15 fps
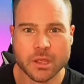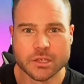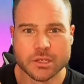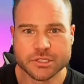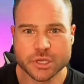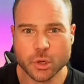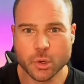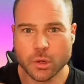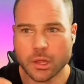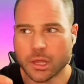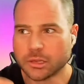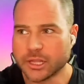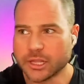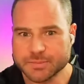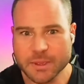So
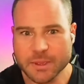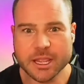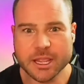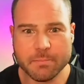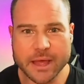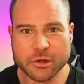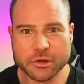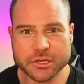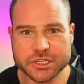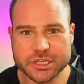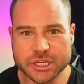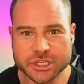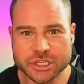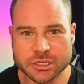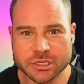let's make a better
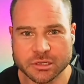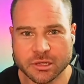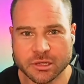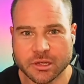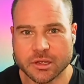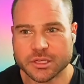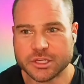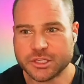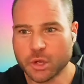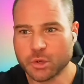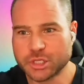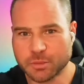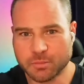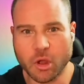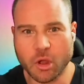decision so
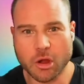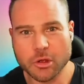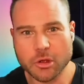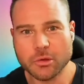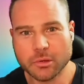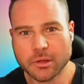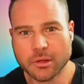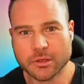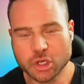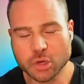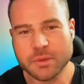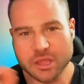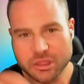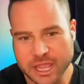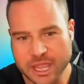tomorrow you'll
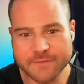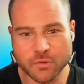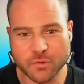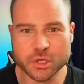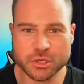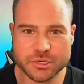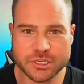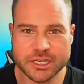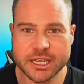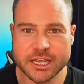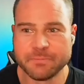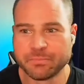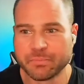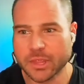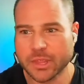be thankful you
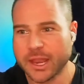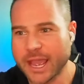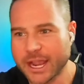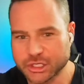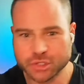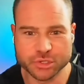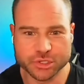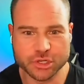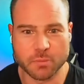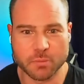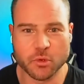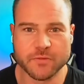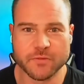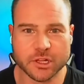did, and actually you'll start moving